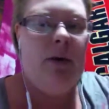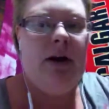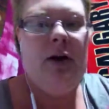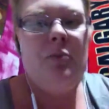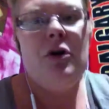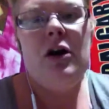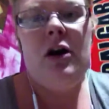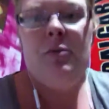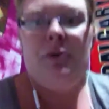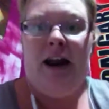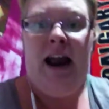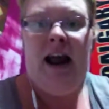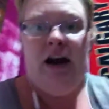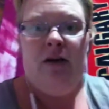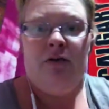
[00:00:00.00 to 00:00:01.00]
wearing a bra, but I
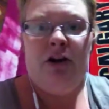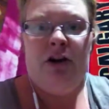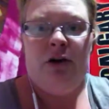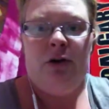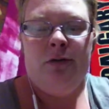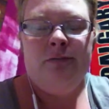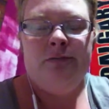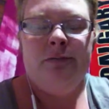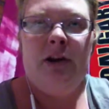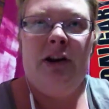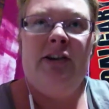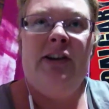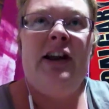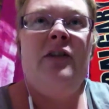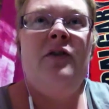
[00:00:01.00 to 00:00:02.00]
have to
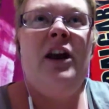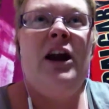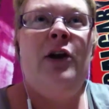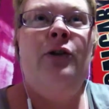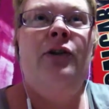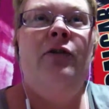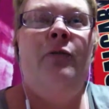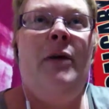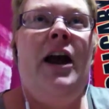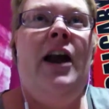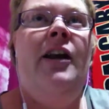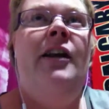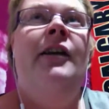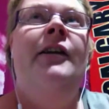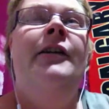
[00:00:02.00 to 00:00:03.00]
because I live in a house of
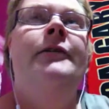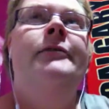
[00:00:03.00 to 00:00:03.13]
men.